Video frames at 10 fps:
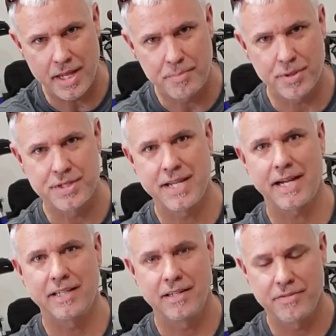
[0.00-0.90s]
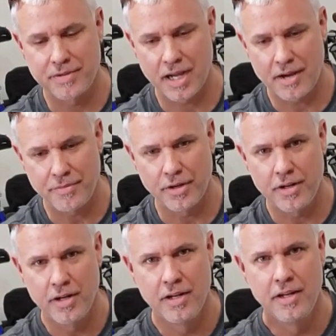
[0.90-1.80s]
a protective
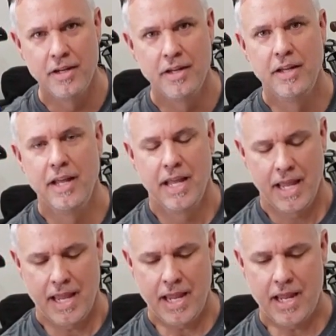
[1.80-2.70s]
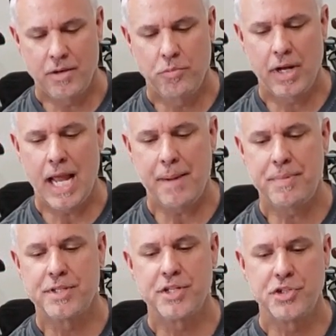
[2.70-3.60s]
cover. And what
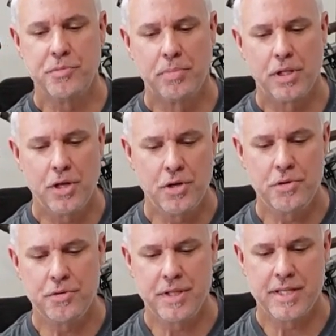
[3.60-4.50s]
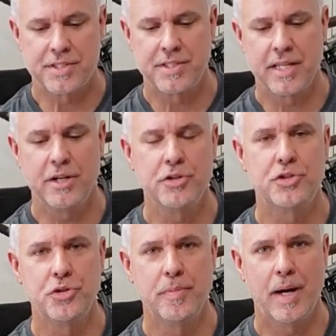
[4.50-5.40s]
happens is you blow this inner
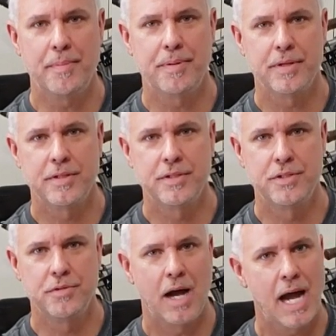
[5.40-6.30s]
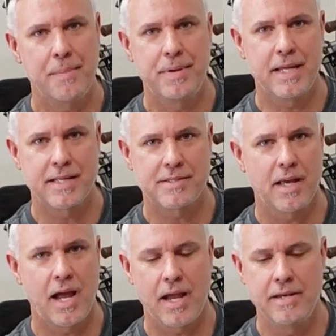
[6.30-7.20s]
tube up to high
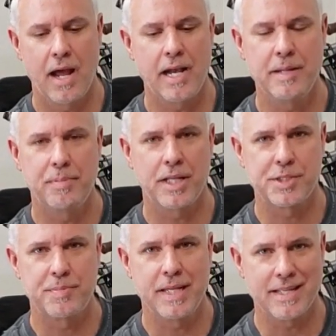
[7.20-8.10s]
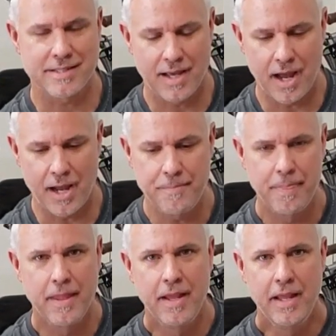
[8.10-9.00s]
PSI, 90 plus PSI,
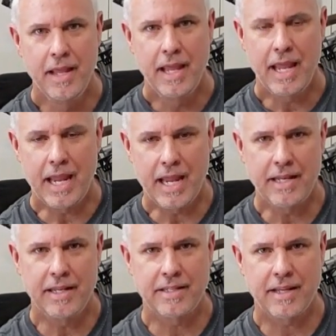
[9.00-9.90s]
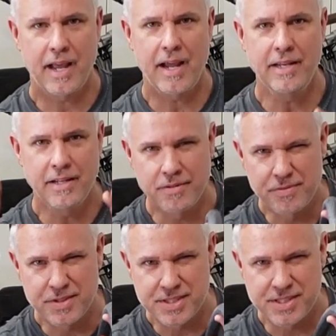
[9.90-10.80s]
and it kind of
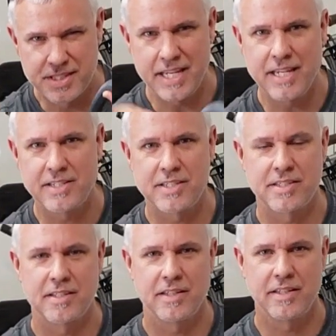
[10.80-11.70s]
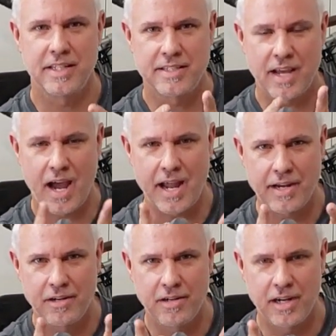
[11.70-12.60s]
seats the
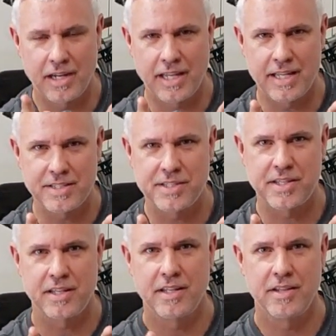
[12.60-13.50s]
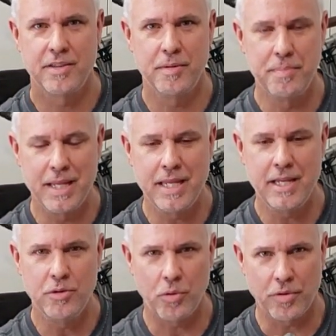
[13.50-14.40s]
tire against the
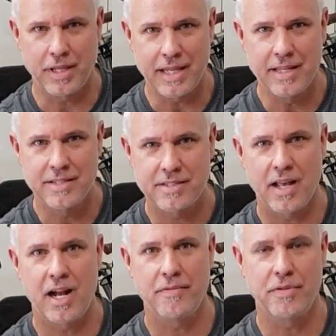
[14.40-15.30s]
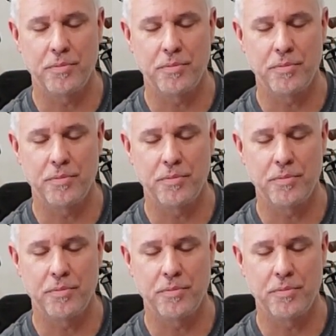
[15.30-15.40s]
bead or the inside of the